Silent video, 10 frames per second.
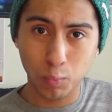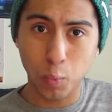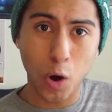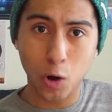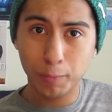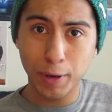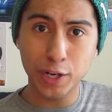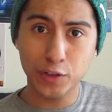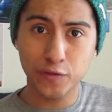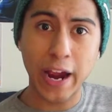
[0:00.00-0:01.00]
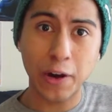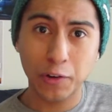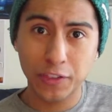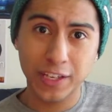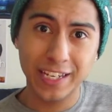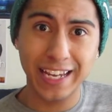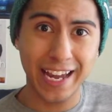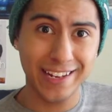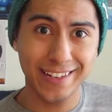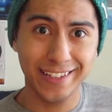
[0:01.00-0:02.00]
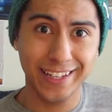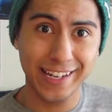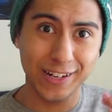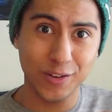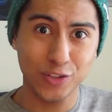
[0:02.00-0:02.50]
wall punch fire thing, I need to like